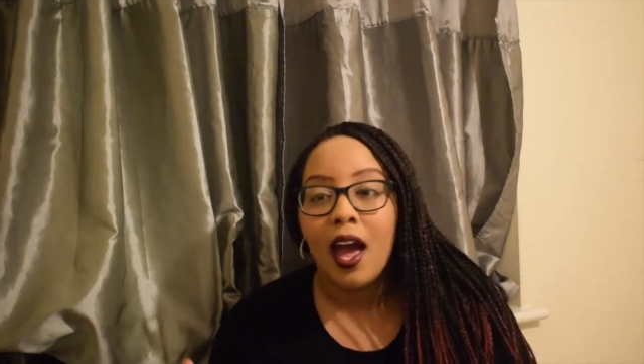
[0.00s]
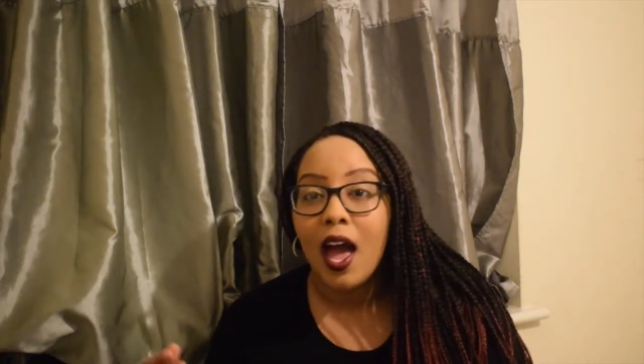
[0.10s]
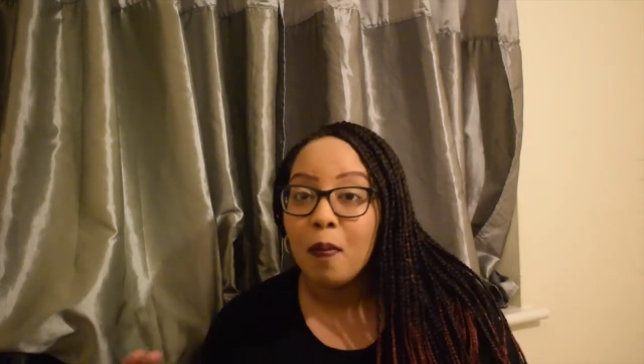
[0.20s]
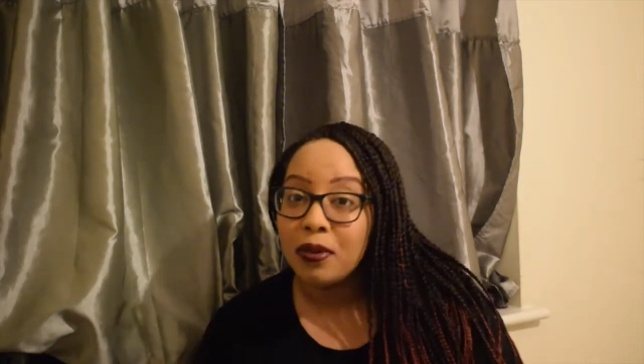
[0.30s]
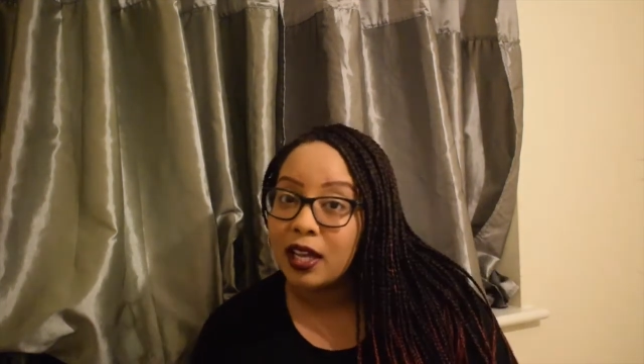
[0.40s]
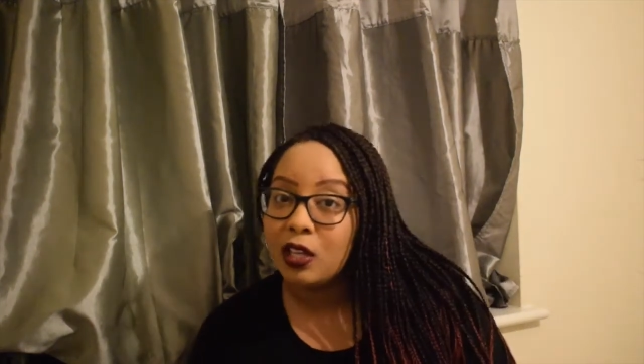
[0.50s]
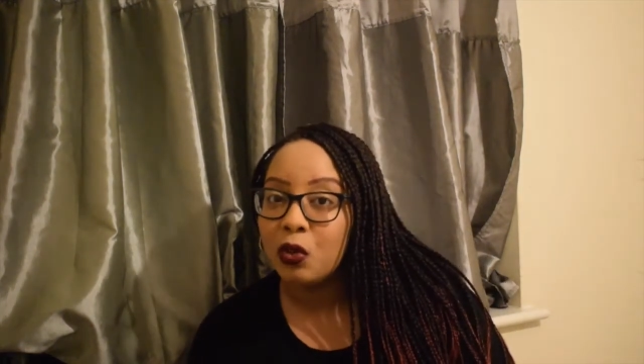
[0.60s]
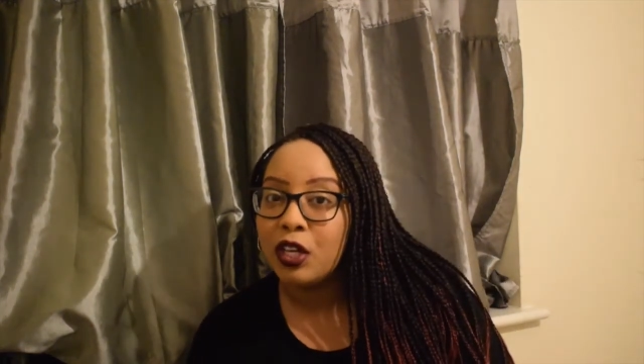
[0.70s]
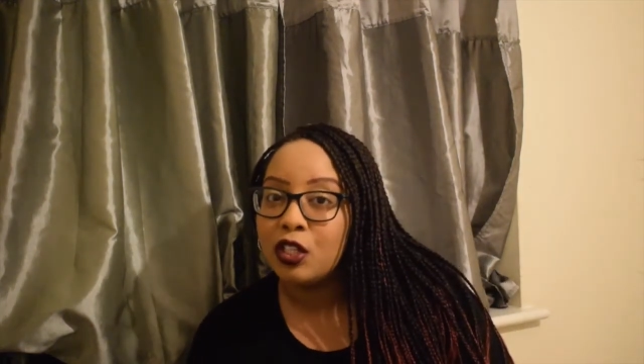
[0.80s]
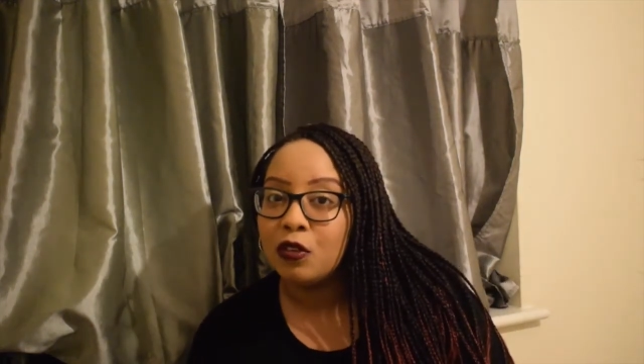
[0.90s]
and
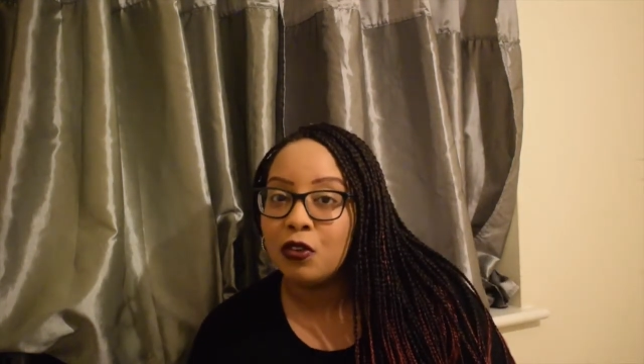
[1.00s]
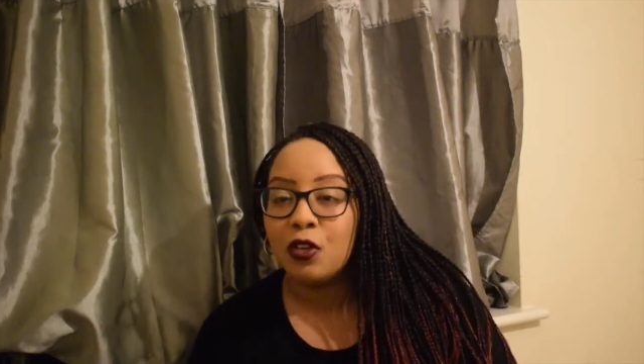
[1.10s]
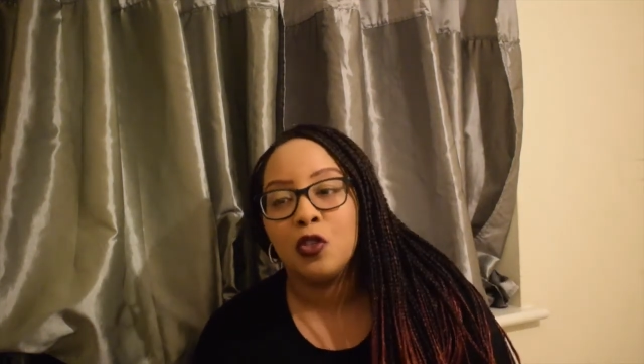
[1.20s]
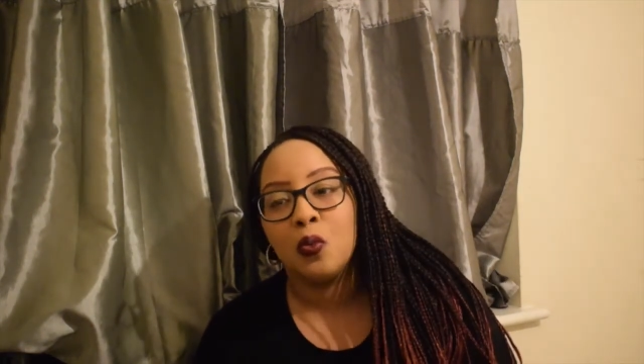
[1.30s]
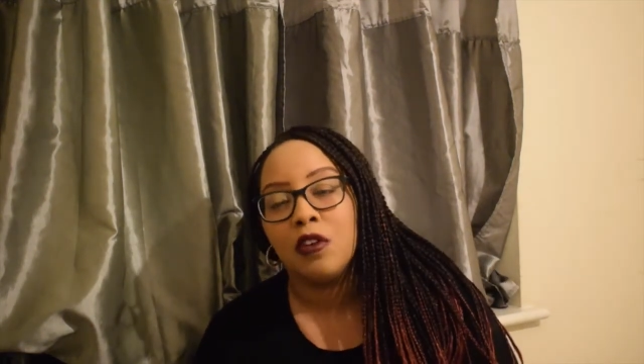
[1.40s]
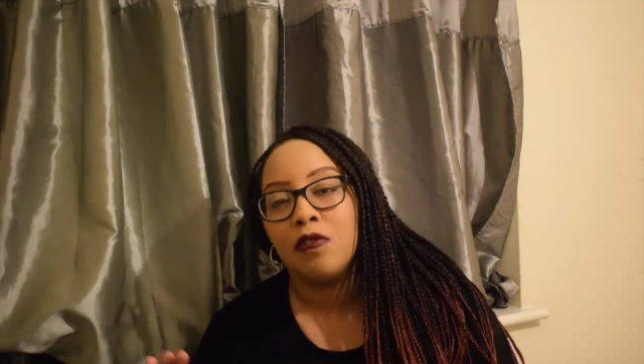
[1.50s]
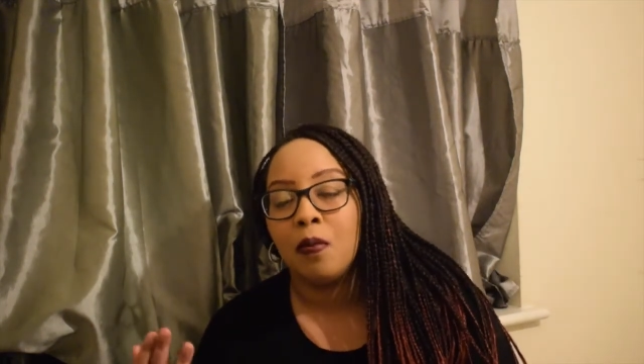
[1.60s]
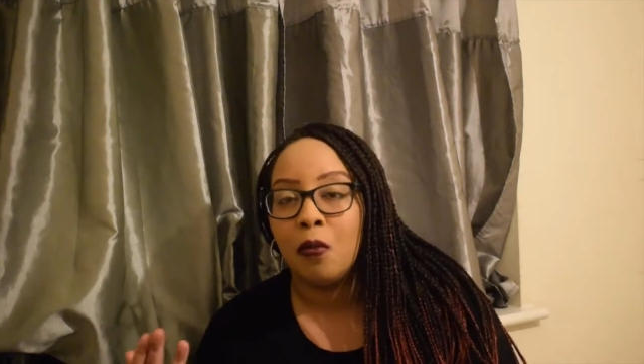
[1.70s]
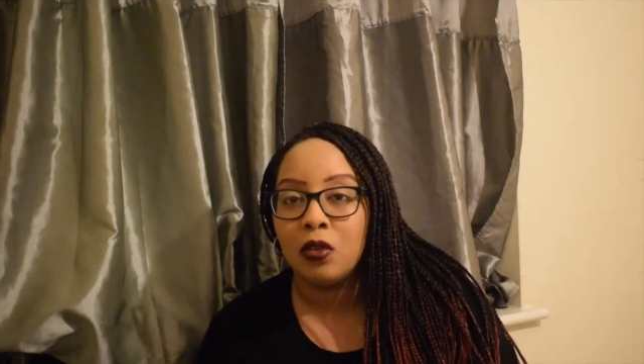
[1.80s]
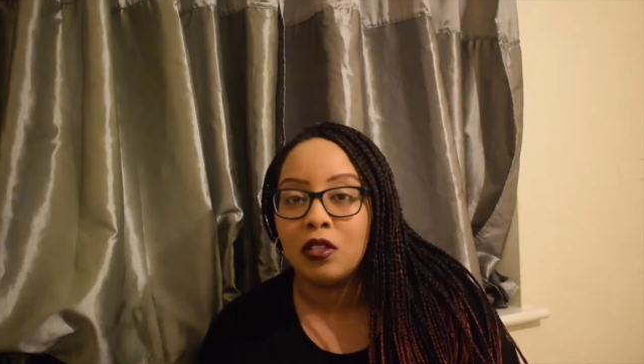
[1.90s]
potential interviews with
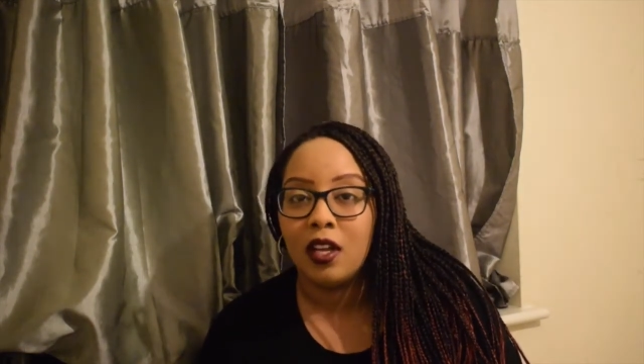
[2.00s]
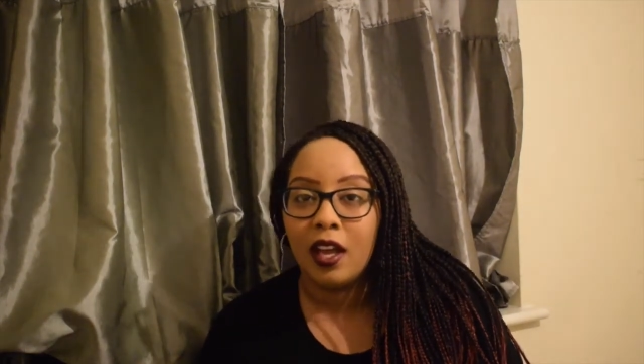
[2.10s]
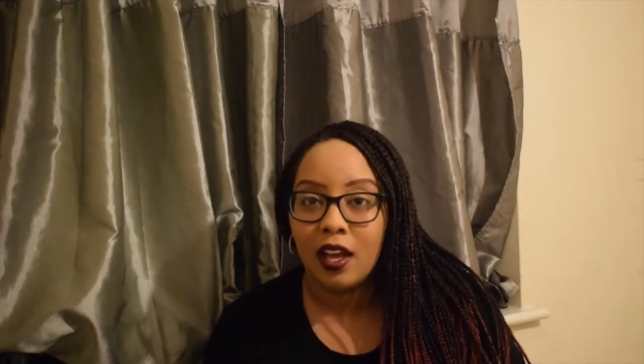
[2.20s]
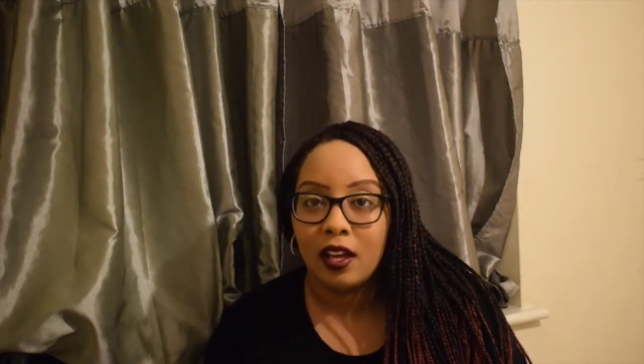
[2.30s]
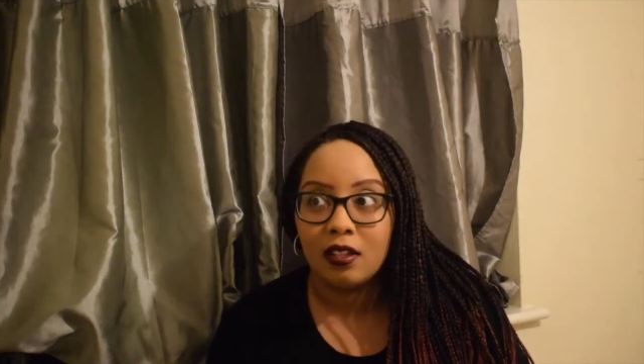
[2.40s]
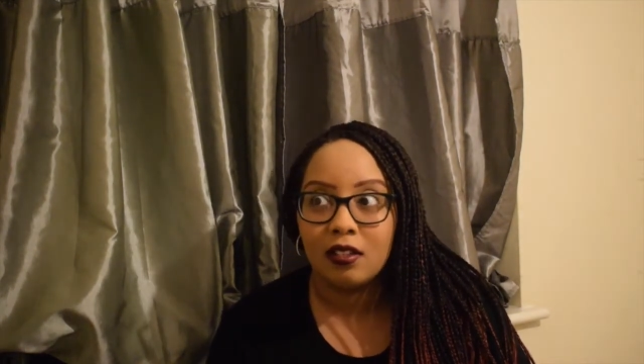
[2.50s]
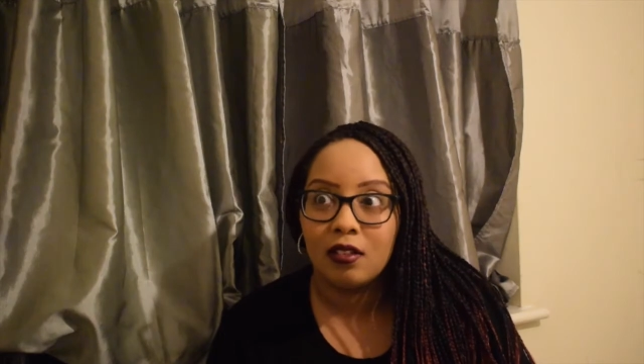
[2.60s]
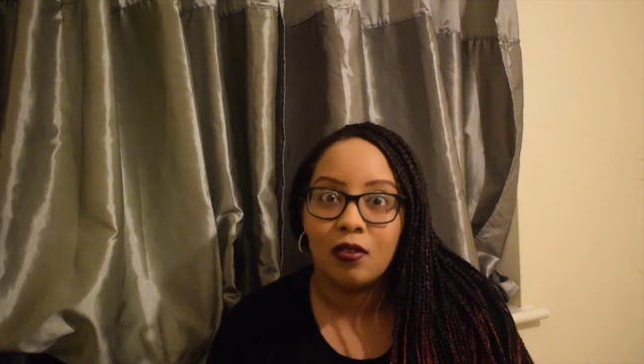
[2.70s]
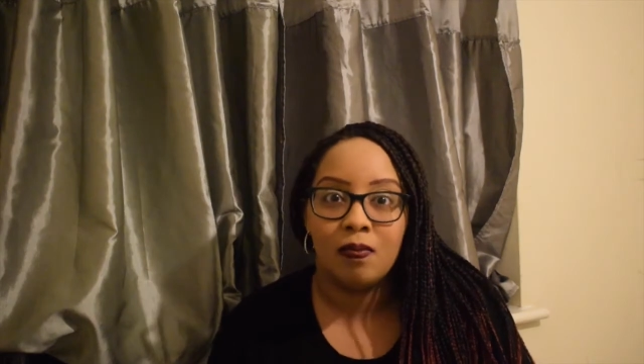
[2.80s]
Monster X,